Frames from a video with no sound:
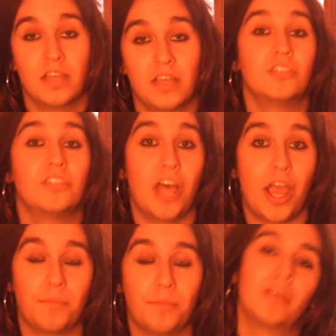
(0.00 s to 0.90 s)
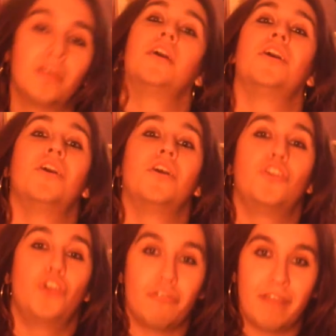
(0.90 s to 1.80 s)
So
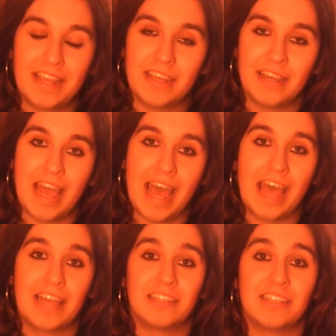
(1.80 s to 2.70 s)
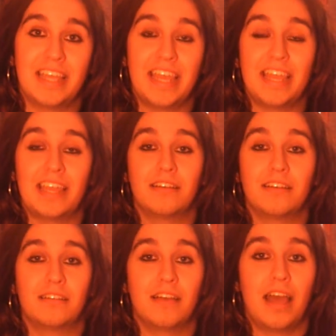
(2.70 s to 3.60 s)
Yuri and the
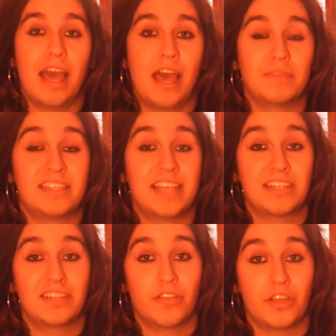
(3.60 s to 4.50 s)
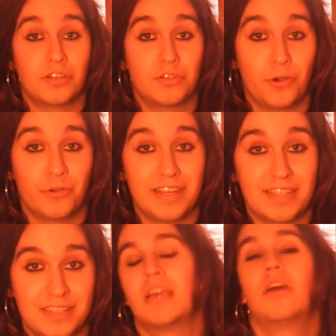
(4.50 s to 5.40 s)
6 other
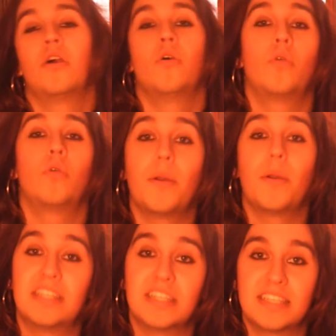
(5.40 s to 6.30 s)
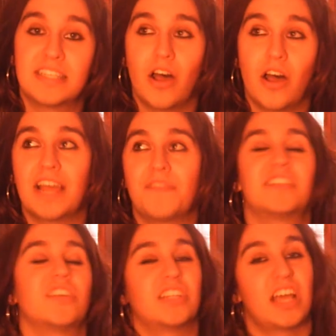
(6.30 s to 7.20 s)
tourists all go into the site and they
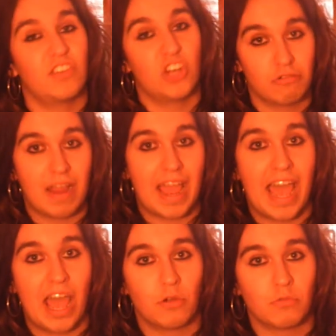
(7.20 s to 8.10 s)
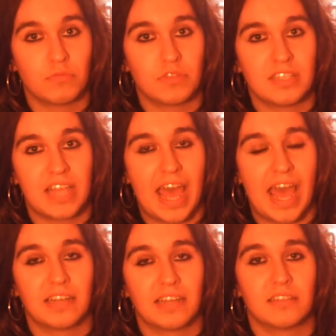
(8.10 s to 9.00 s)
start to have a look around
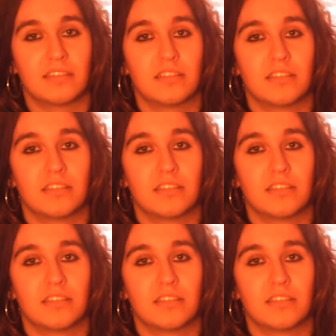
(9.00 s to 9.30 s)
and